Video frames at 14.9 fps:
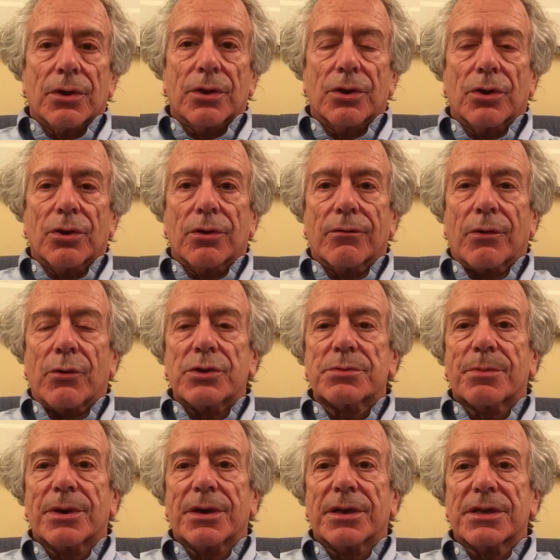You know, you've always
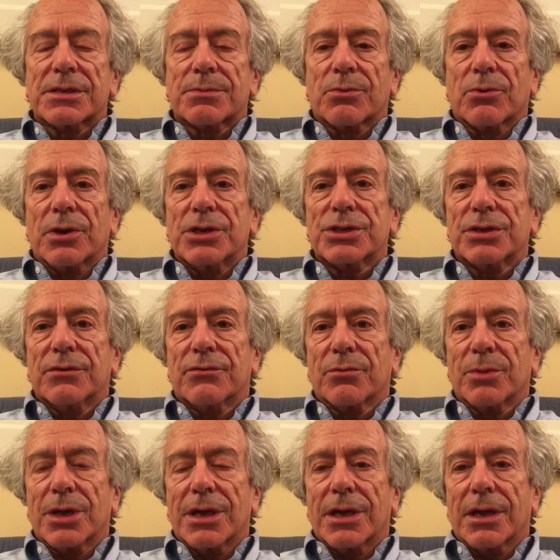been an inspiration for
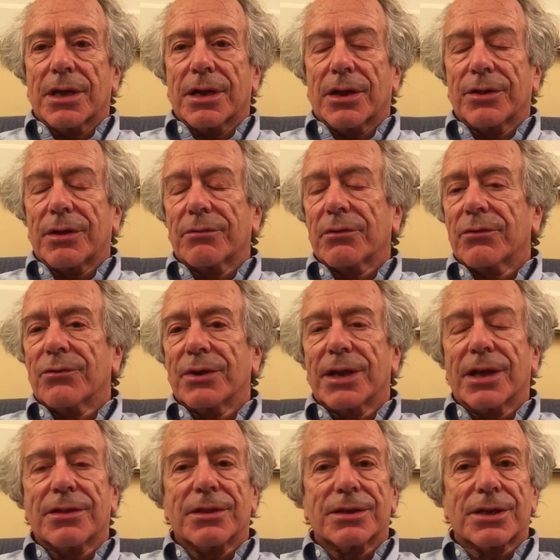me, and I'll never
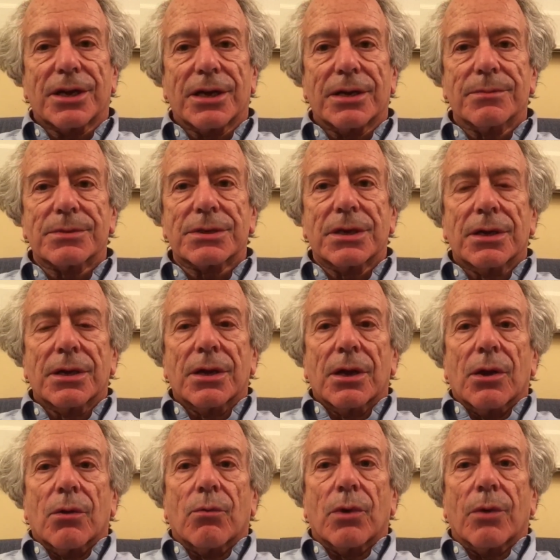forget the times
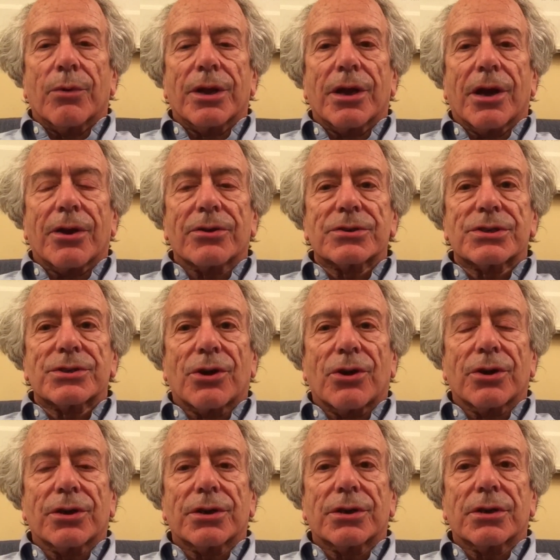when we got our
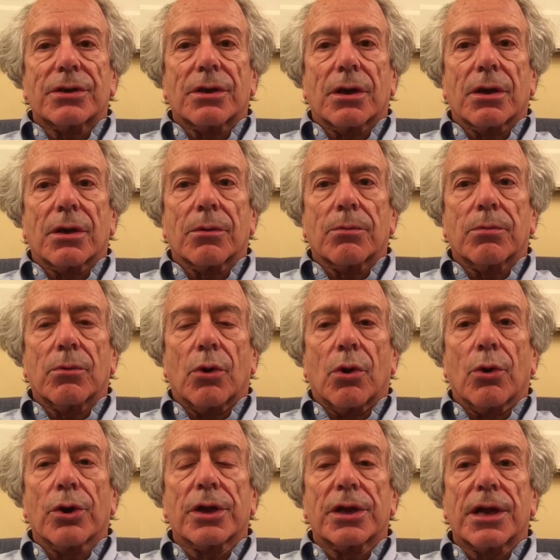start uh,
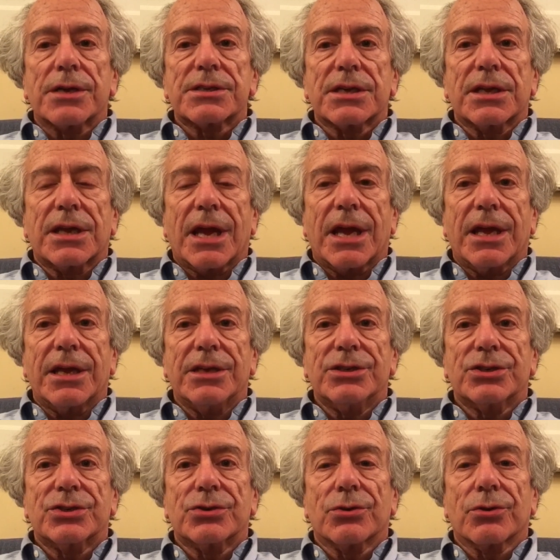organizing
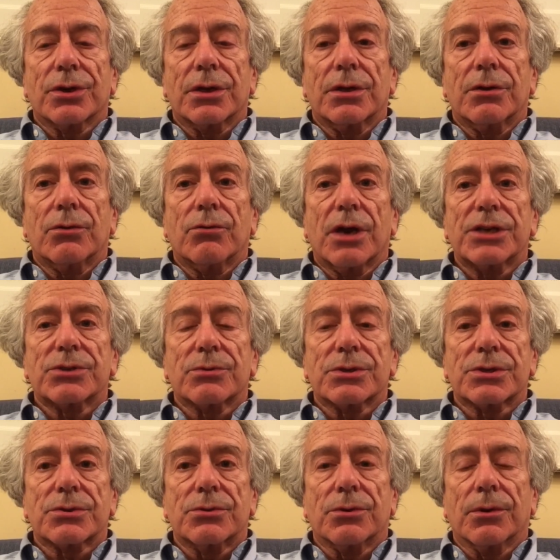CAJE during
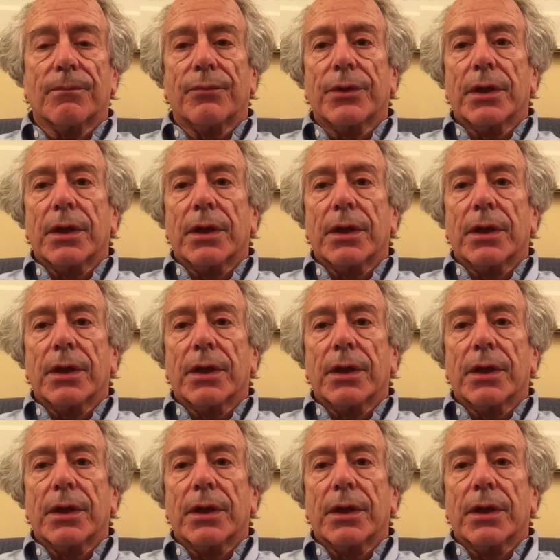graduate school.